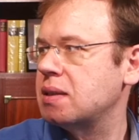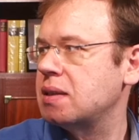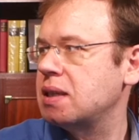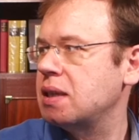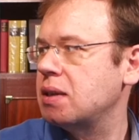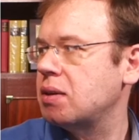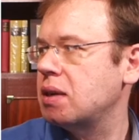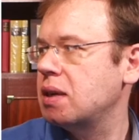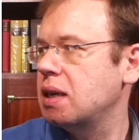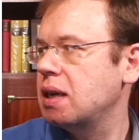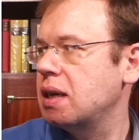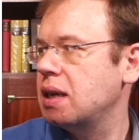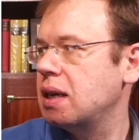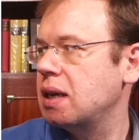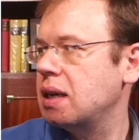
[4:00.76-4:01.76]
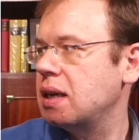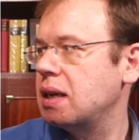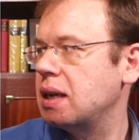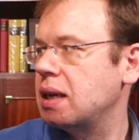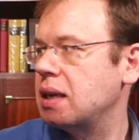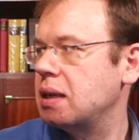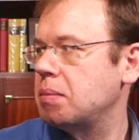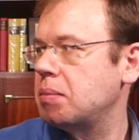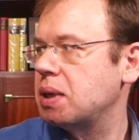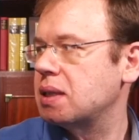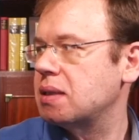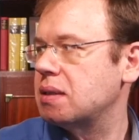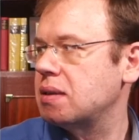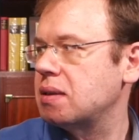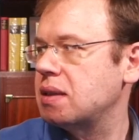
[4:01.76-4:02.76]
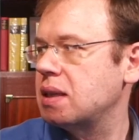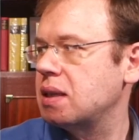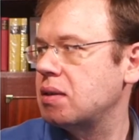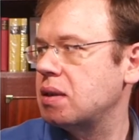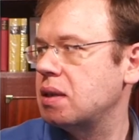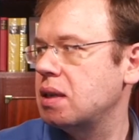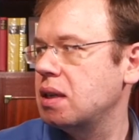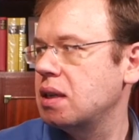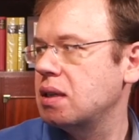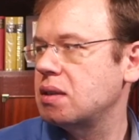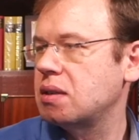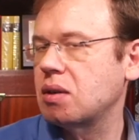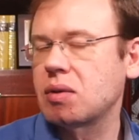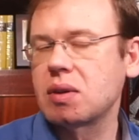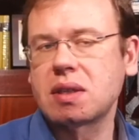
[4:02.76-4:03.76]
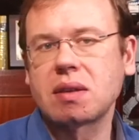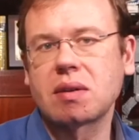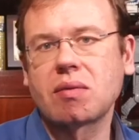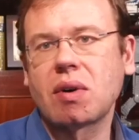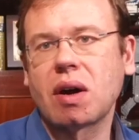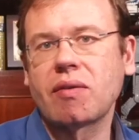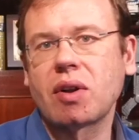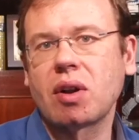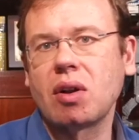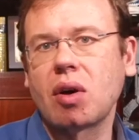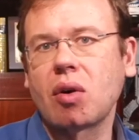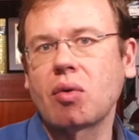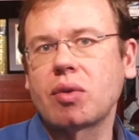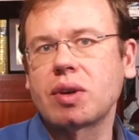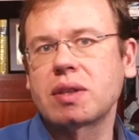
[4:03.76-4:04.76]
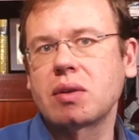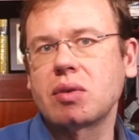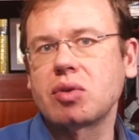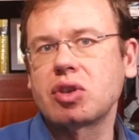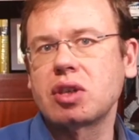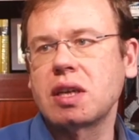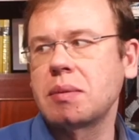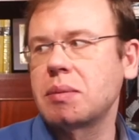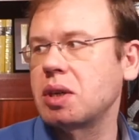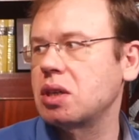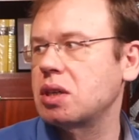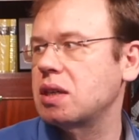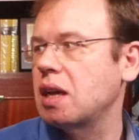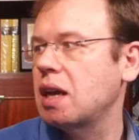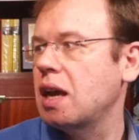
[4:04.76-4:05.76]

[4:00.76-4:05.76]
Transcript: here and 80 pixels here, so it's a rather low resolution image,